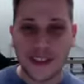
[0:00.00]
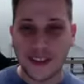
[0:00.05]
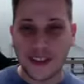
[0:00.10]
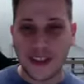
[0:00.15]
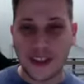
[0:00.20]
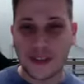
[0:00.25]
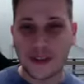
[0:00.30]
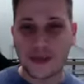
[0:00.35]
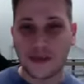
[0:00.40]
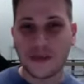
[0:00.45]

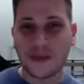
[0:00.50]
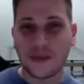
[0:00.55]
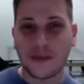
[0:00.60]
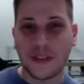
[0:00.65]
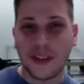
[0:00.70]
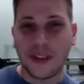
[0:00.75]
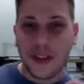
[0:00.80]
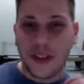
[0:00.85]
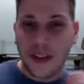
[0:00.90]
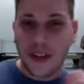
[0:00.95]
Thank you.
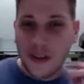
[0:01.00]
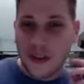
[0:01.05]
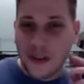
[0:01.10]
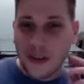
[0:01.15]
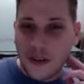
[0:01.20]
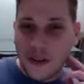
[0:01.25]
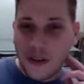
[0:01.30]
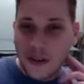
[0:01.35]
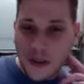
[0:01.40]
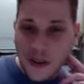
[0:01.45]

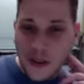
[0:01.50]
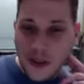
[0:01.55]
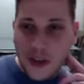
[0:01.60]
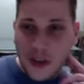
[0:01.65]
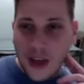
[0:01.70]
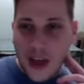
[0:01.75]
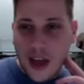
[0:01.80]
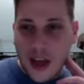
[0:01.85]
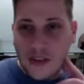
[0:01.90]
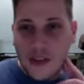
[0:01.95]

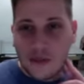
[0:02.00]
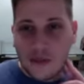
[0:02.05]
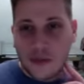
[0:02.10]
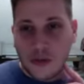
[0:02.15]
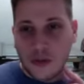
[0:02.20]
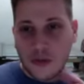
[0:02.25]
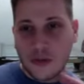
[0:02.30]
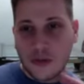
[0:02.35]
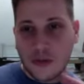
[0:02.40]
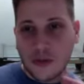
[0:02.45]
Adam,
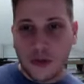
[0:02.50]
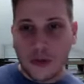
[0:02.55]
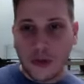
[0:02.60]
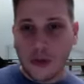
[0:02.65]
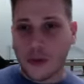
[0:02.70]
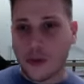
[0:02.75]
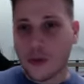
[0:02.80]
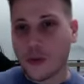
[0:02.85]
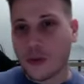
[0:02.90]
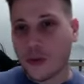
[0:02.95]

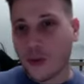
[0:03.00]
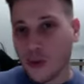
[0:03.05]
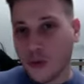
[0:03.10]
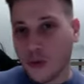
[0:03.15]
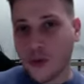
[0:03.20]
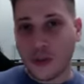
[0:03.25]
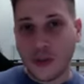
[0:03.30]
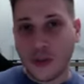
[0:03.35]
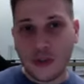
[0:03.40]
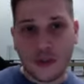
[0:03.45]

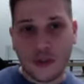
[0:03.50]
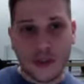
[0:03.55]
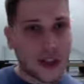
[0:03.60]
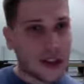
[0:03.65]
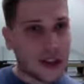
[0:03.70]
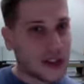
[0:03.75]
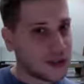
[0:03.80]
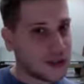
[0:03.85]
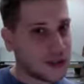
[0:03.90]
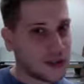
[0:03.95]
could you
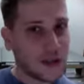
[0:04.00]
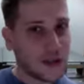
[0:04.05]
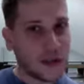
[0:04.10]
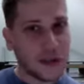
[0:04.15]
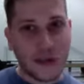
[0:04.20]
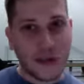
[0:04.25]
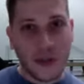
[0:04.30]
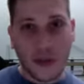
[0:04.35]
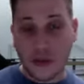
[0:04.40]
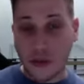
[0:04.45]
tell us
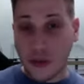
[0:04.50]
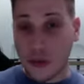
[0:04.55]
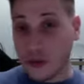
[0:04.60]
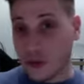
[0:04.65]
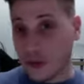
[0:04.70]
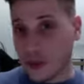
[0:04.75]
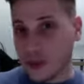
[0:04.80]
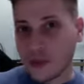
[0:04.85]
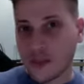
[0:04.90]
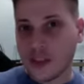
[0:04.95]
a
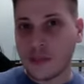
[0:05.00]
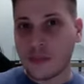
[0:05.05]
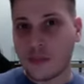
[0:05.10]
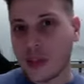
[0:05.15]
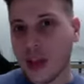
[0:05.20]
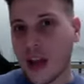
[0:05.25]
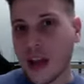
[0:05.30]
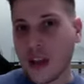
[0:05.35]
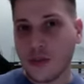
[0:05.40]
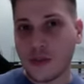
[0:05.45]
little
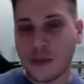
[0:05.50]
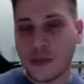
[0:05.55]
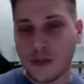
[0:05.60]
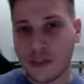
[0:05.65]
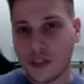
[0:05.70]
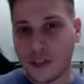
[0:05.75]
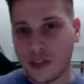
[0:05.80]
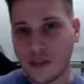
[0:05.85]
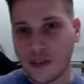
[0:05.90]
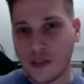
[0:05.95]
behind the
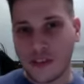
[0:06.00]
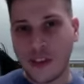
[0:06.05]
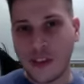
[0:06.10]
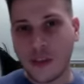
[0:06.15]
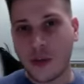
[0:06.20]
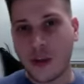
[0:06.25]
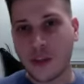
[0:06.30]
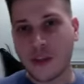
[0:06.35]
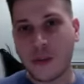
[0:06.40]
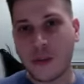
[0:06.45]
scenes
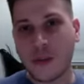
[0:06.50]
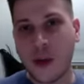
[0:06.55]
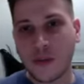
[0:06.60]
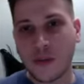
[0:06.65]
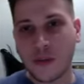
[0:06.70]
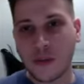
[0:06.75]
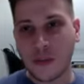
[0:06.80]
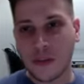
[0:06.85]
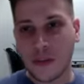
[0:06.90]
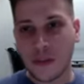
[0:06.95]
secret
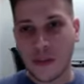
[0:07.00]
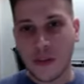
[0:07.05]
about